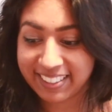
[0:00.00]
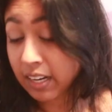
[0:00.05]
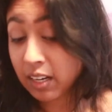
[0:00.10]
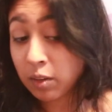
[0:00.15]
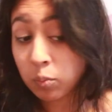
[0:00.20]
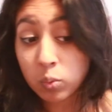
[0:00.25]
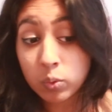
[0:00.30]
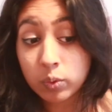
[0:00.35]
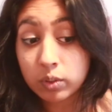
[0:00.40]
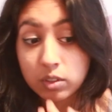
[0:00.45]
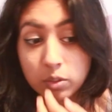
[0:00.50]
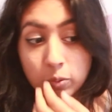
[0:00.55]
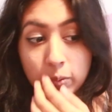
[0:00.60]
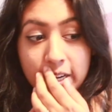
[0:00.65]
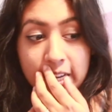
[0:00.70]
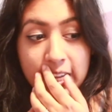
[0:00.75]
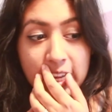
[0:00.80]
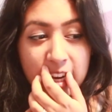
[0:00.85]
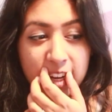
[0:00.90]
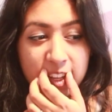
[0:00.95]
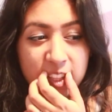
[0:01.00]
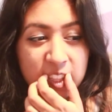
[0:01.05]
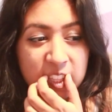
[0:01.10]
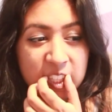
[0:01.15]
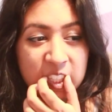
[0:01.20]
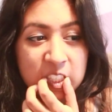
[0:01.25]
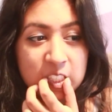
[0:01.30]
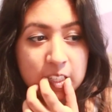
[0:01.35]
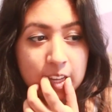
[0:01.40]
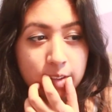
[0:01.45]
And I walked away, I
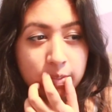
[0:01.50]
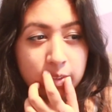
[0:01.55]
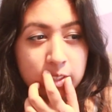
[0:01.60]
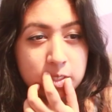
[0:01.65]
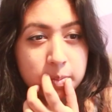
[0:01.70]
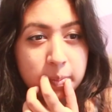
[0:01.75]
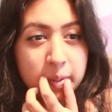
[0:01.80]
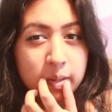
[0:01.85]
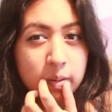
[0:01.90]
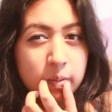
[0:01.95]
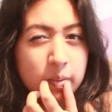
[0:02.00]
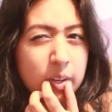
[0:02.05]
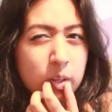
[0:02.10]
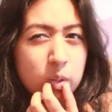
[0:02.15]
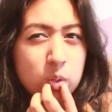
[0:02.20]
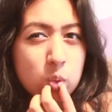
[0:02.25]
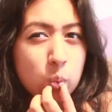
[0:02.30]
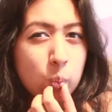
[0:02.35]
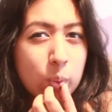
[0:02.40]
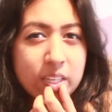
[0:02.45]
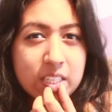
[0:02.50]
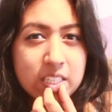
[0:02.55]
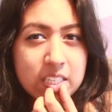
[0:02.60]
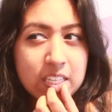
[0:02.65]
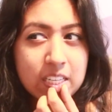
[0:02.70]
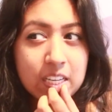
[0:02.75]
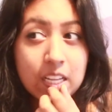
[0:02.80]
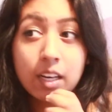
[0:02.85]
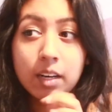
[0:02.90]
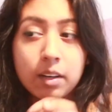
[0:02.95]
think having spent around
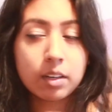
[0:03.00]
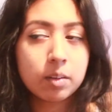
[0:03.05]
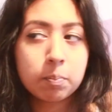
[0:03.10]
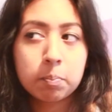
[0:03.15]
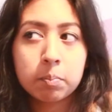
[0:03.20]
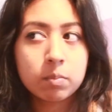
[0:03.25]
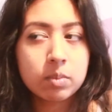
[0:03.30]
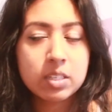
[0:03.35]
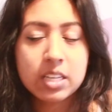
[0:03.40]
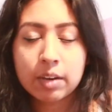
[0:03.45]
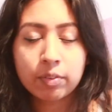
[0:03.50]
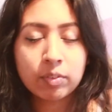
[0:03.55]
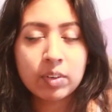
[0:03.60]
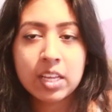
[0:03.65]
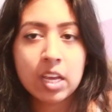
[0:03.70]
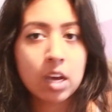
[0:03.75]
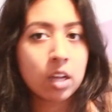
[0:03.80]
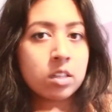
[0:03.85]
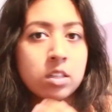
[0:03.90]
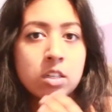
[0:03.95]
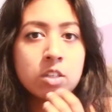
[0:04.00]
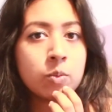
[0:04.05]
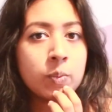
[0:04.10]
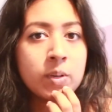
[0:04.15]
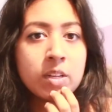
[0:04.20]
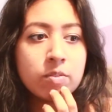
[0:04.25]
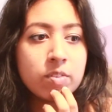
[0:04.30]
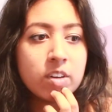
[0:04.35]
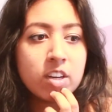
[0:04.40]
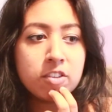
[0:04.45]
definitely under
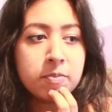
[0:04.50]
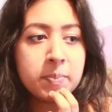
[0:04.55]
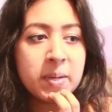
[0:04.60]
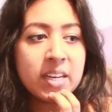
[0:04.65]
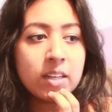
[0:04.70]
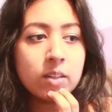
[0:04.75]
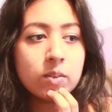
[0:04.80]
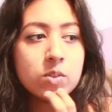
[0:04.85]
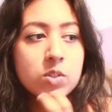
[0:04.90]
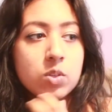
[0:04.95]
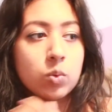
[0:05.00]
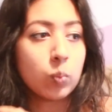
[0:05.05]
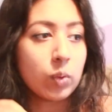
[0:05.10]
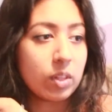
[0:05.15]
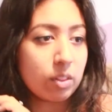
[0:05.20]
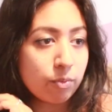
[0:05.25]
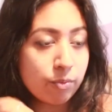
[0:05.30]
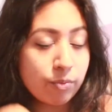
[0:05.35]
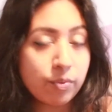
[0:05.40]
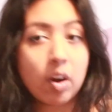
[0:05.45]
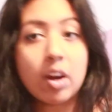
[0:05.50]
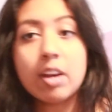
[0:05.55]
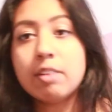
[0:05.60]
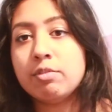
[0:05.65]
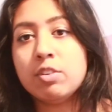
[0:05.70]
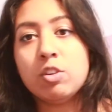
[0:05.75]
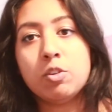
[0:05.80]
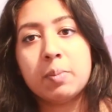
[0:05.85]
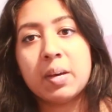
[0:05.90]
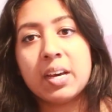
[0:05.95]
£25, with
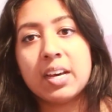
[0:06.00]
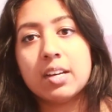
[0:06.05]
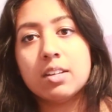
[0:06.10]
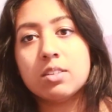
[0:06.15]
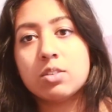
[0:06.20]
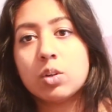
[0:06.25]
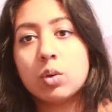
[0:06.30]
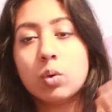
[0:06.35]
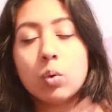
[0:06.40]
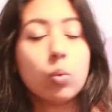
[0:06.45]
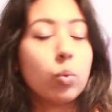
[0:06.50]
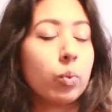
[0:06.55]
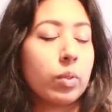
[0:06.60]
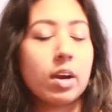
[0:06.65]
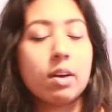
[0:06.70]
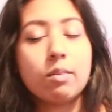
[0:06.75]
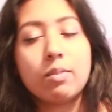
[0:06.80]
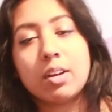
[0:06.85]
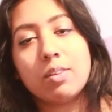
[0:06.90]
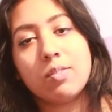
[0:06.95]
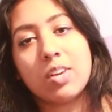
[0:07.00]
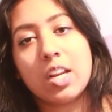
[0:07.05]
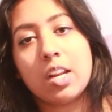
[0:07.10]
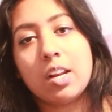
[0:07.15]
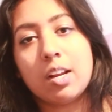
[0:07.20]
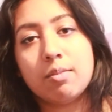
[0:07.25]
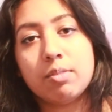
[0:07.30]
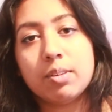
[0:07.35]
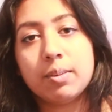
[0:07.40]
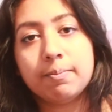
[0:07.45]
five new pairs, all that I really, really
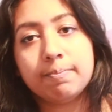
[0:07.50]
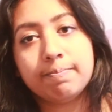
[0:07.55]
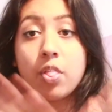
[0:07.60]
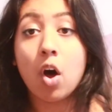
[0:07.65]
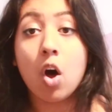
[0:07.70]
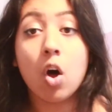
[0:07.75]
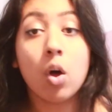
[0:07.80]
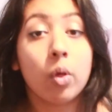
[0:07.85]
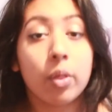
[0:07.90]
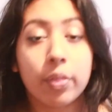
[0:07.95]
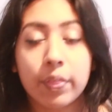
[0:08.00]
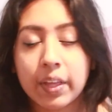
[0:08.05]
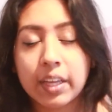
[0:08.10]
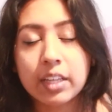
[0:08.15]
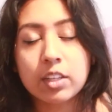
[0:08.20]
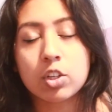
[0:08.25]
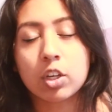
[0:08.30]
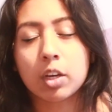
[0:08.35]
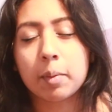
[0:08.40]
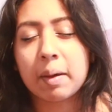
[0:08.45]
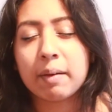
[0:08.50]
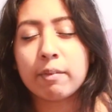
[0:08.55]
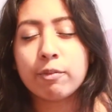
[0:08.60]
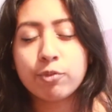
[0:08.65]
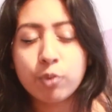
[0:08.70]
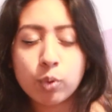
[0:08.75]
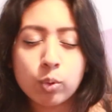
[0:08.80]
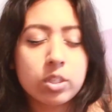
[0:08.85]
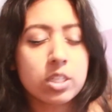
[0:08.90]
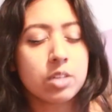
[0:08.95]
love. The whole thing took
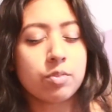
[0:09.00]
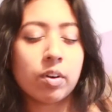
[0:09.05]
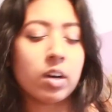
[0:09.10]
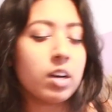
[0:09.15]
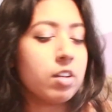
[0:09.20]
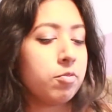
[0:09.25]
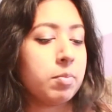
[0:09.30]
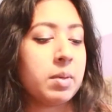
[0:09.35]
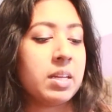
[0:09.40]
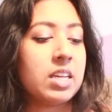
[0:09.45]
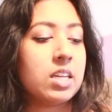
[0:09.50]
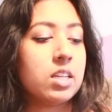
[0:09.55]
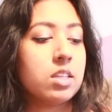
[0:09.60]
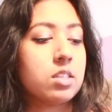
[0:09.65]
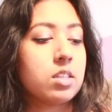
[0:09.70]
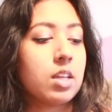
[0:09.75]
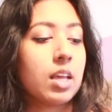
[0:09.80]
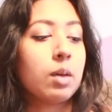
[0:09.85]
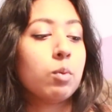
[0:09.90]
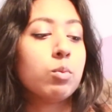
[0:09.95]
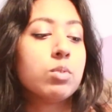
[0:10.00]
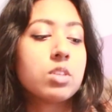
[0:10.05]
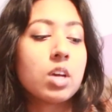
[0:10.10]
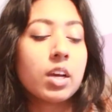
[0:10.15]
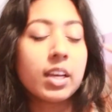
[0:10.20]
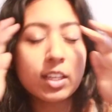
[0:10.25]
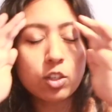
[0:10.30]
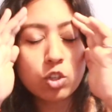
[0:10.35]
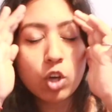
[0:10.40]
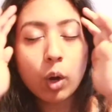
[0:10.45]
about 45 minutes. It was
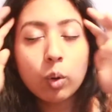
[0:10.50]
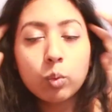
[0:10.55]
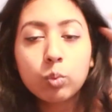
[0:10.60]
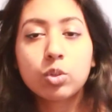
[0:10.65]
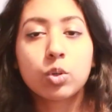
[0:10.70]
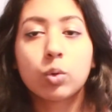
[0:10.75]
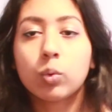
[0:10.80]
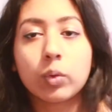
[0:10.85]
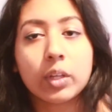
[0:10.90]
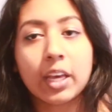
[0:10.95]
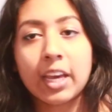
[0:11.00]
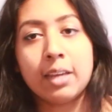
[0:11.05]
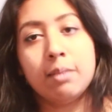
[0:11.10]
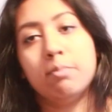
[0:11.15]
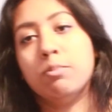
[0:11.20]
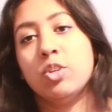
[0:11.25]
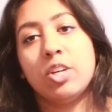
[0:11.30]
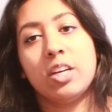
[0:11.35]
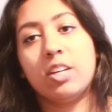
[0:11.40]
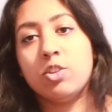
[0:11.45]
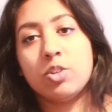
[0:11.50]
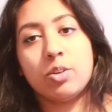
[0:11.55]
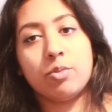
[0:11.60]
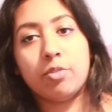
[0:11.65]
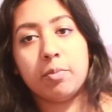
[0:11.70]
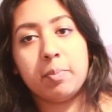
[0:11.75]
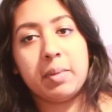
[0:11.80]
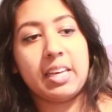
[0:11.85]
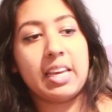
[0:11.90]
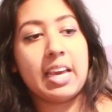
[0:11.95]
a total game changer
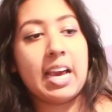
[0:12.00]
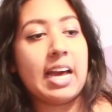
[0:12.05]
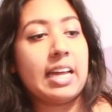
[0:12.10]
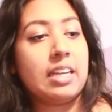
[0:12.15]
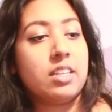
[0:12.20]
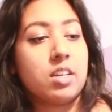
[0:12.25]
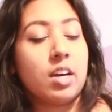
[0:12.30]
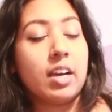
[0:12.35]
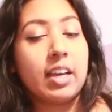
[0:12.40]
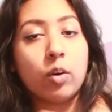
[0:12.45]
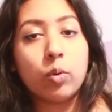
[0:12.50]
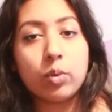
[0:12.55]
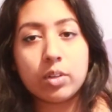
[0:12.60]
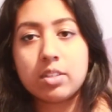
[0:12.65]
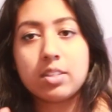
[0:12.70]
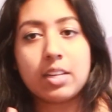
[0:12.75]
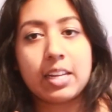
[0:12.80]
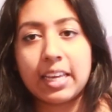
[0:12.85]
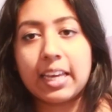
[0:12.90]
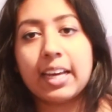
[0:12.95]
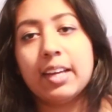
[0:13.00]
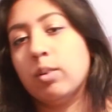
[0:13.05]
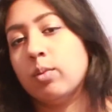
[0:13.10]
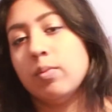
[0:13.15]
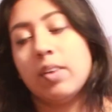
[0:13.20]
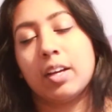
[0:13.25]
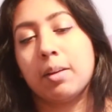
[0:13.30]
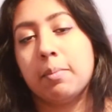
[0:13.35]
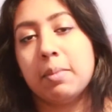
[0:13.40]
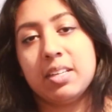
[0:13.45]
for me, and I honestly cannot
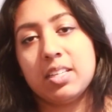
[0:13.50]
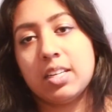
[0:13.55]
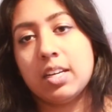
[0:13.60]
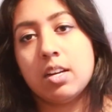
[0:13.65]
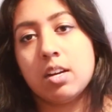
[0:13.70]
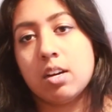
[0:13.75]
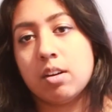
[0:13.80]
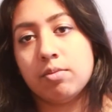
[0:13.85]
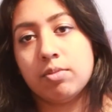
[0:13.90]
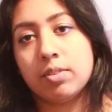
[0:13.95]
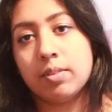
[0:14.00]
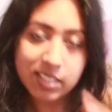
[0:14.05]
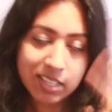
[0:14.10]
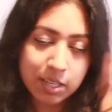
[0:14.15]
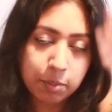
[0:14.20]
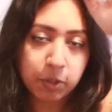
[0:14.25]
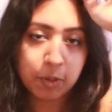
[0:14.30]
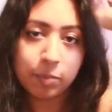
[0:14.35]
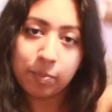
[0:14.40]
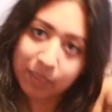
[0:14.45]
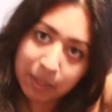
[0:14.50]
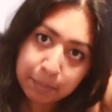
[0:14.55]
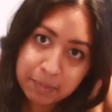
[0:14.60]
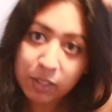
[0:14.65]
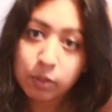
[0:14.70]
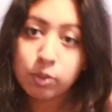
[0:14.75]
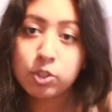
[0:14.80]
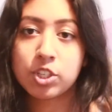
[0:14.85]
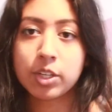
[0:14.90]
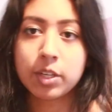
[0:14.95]
recommend it enough. Tell you what, let me
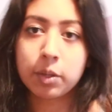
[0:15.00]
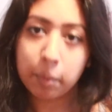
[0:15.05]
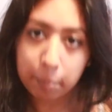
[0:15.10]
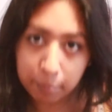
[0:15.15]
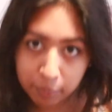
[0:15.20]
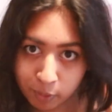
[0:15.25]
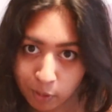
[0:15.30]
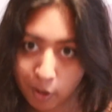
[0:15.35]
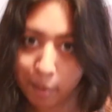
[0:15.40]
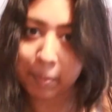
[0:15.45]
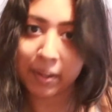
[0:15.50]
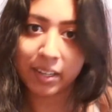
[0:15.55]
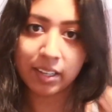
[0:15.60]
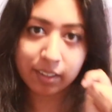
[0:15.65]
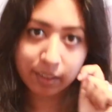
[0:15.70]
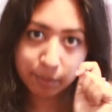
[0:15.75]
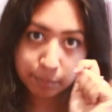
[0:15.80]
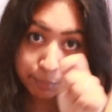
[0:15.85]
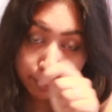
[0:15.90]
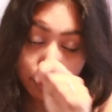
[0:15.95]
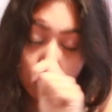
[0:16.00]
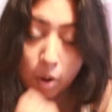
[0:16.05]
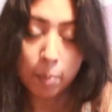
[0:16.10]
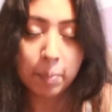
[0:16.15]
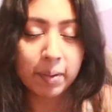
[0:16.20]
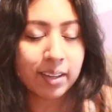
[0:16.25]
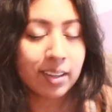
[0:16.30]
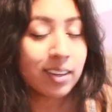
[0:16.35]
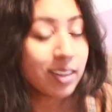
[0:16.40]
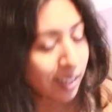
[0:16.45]
go and show you a proper,
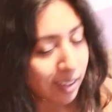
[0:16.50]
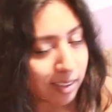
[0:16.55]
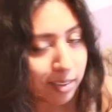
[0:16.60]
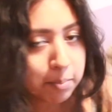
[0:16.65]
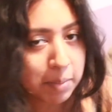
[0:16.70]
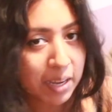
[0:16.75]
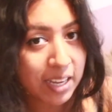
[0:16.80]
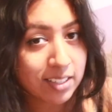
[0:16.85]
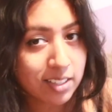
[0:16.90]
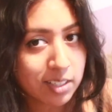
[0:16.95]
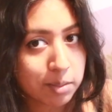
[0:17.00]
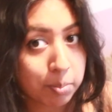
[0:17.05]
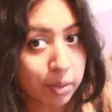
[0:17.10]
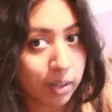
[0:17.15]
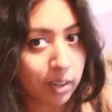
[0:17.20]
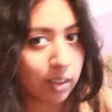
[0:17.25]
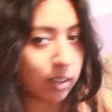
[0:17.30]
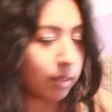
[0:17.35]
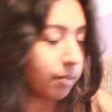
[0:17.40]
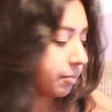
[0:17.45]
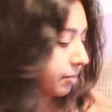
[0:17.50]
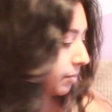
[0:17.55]
proper unpadded bra.